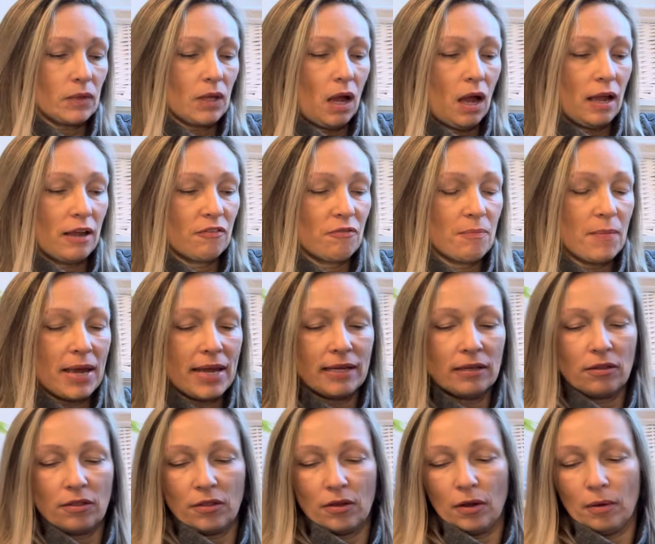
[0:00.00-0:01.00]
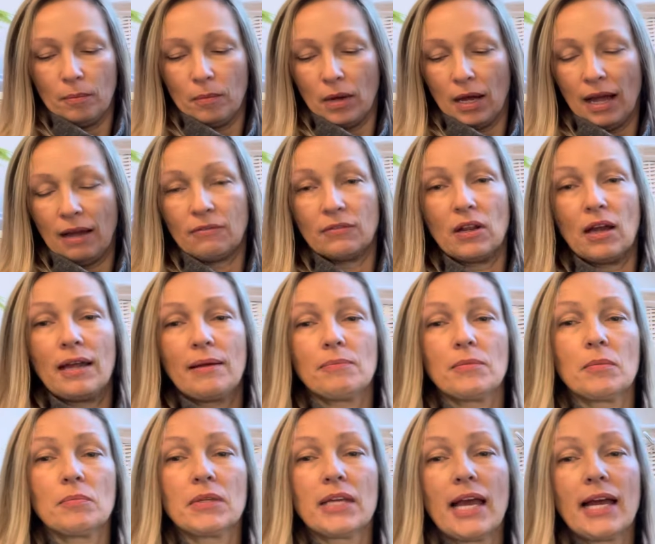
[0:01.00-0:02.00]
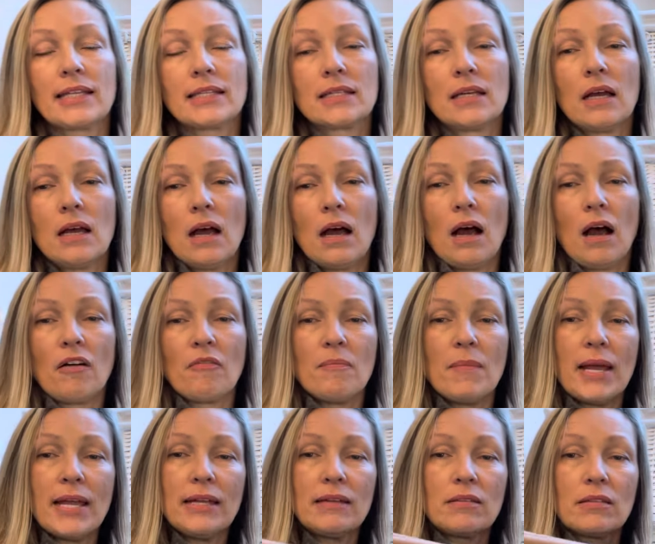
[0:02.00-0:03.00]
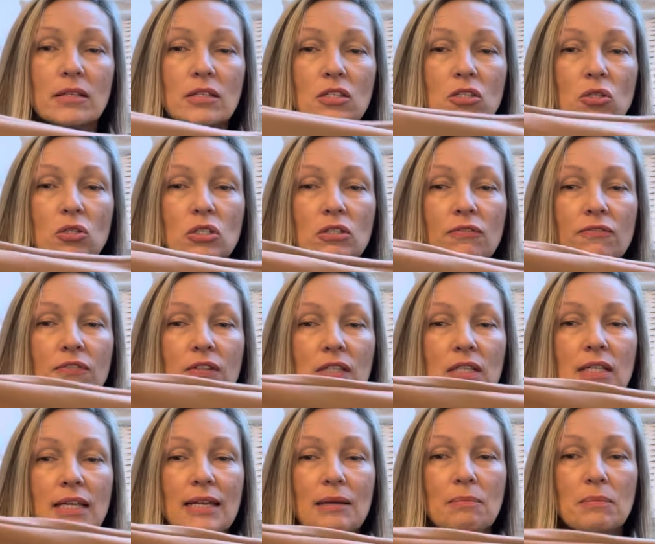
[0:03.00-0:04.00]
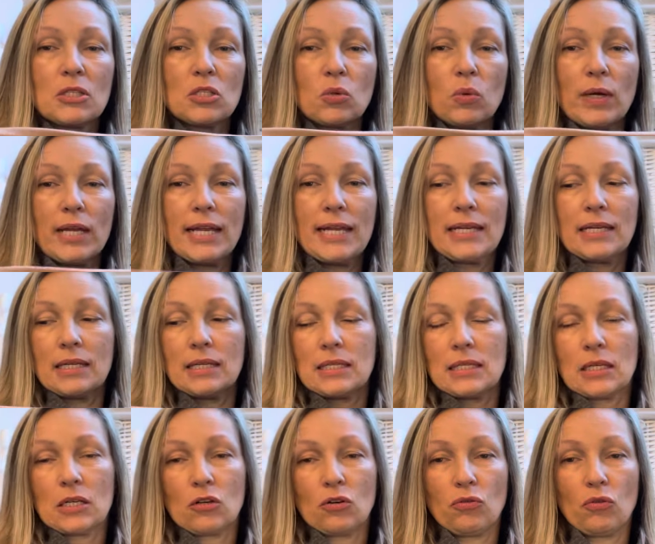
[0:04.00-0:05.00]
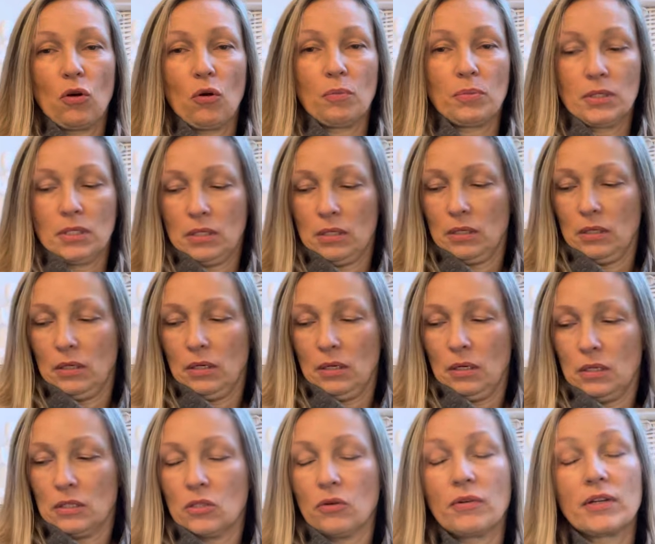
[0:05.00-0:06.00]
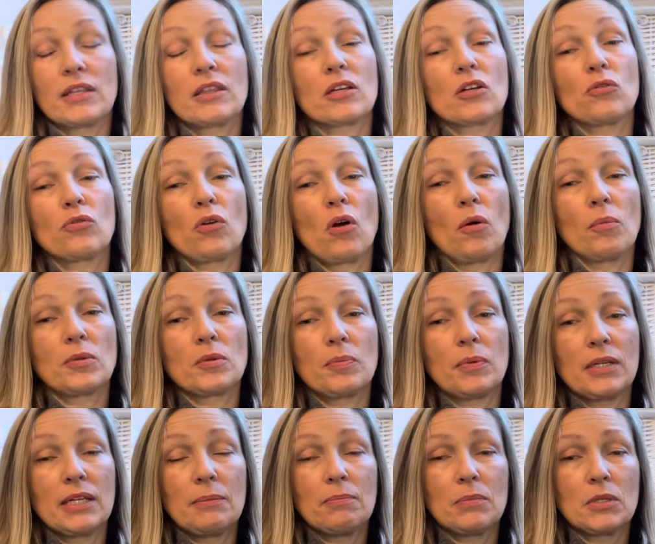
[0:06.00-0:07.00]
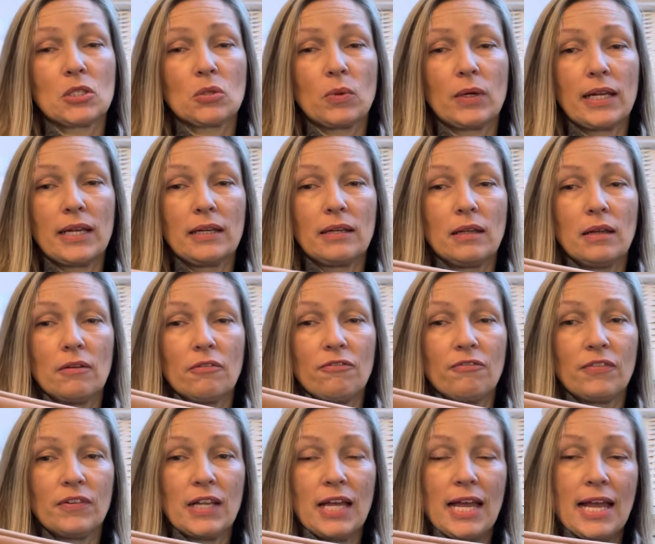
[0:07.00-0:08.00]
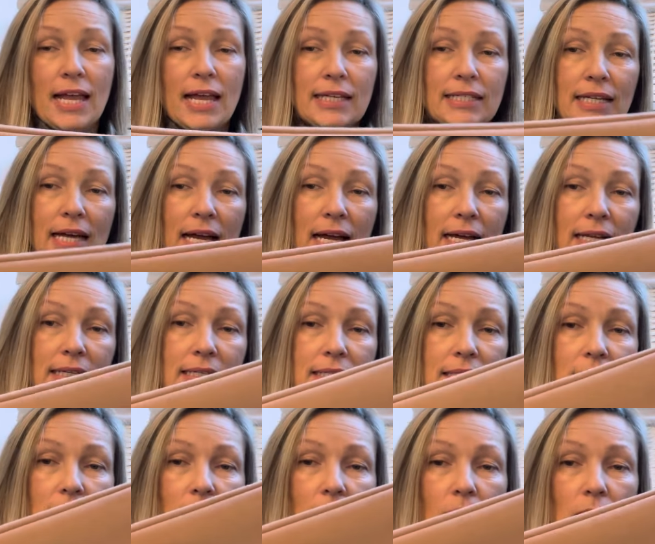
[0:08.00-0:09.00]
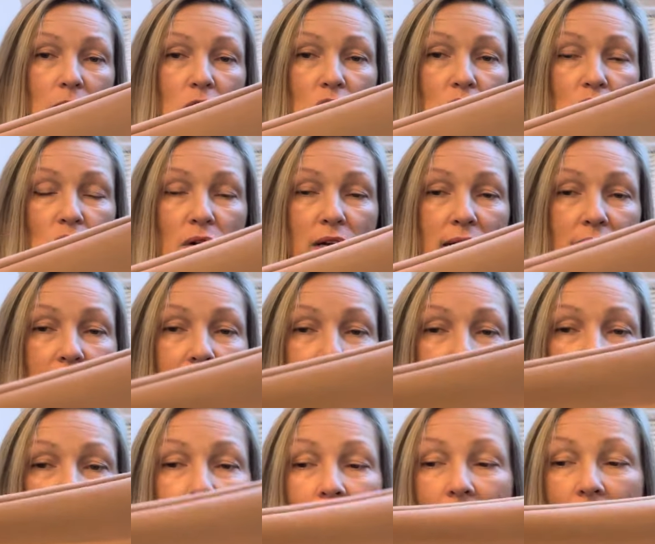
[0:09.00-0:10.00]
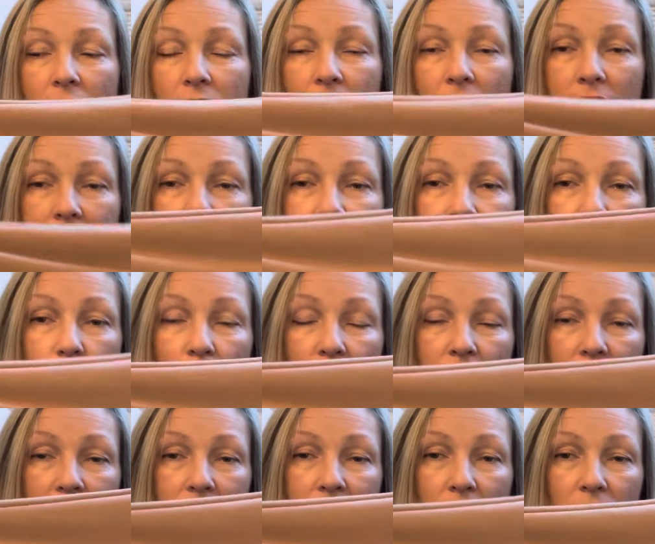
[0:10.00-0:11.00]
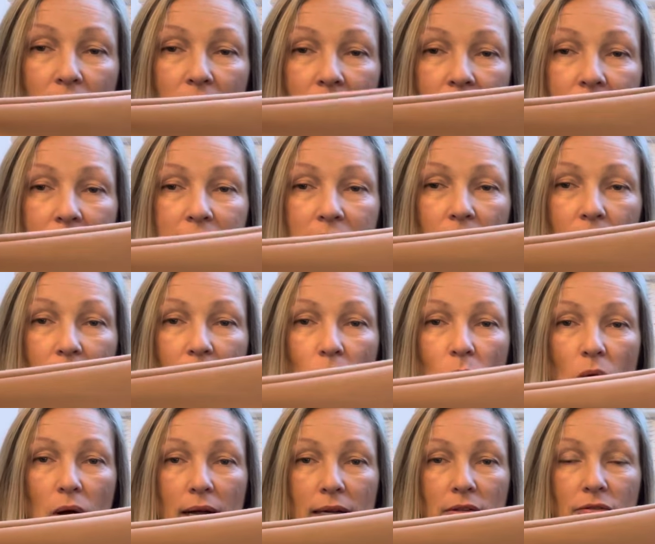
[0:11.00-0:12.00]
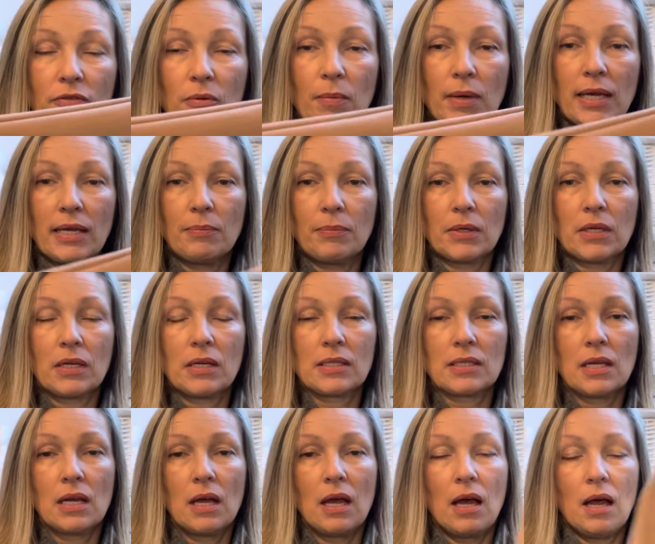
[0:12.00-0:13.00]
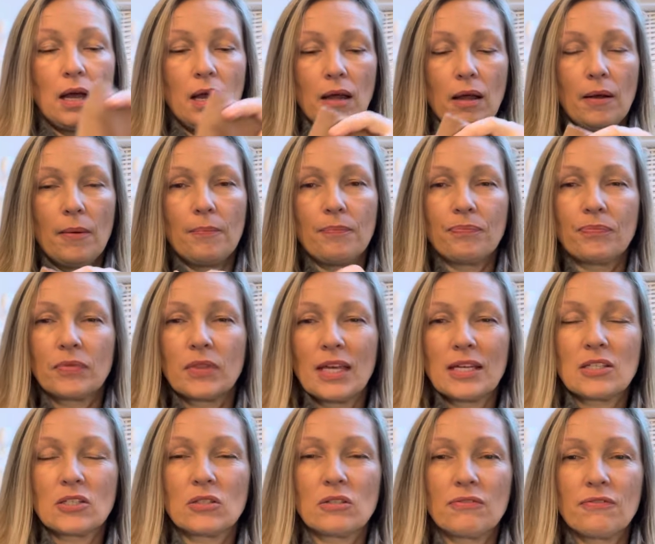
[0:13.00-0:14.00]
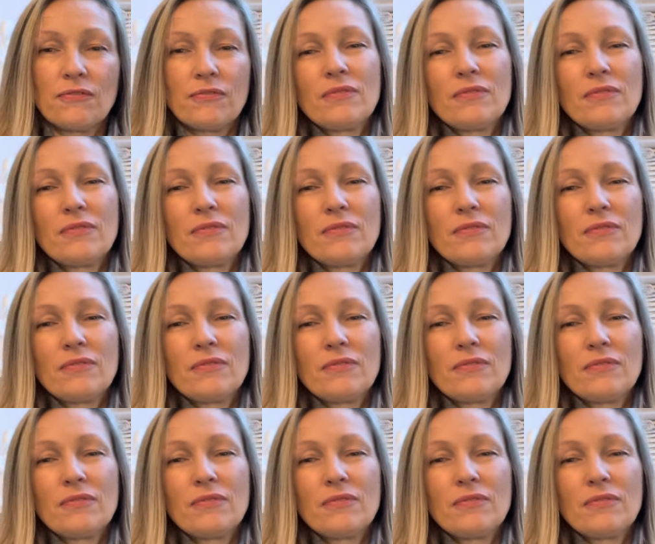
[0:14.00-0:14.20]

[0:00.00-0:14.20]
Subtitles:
I've made them, I haven't hemmed them yet. I've made the sort of in between cropped, but in between flared and straight leg, and I still think they're a little bit wide for me, because they're sort of